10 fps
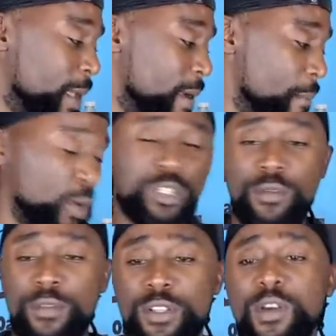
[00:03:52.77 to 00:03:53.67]
most
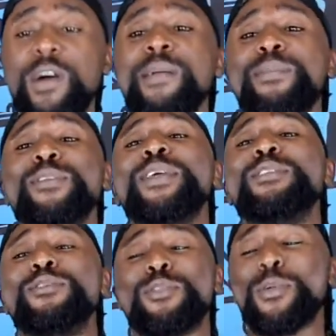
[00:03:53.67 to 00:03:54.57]
of the time to
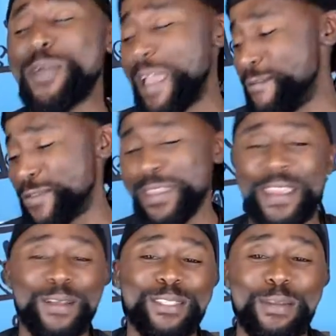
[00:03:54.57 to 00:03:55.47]
enjoy everything
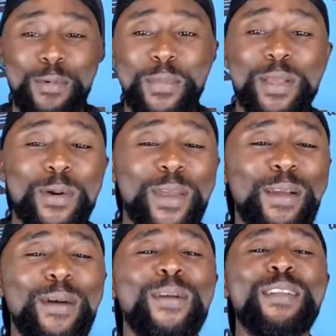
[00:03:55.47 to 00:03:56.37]
else that will be
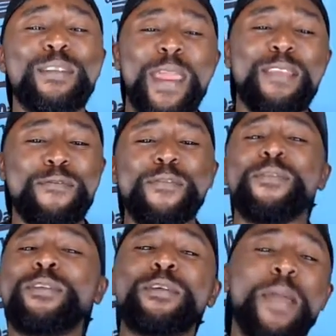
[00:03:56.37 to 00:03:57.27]
going on. Great
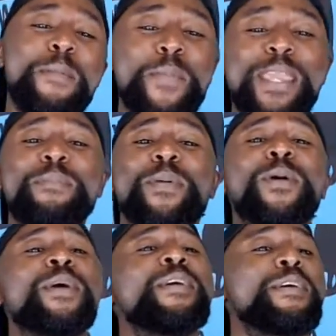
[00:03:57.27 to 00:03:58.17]
food, great
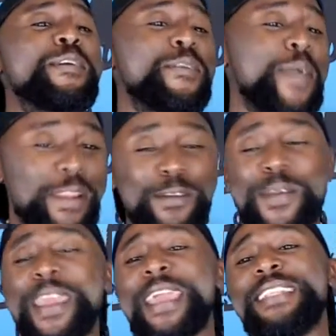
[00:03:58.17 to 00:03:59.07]
people, great
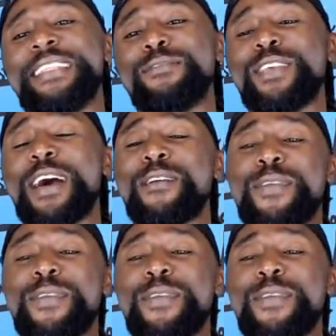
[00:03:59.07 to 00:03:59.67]
creatives out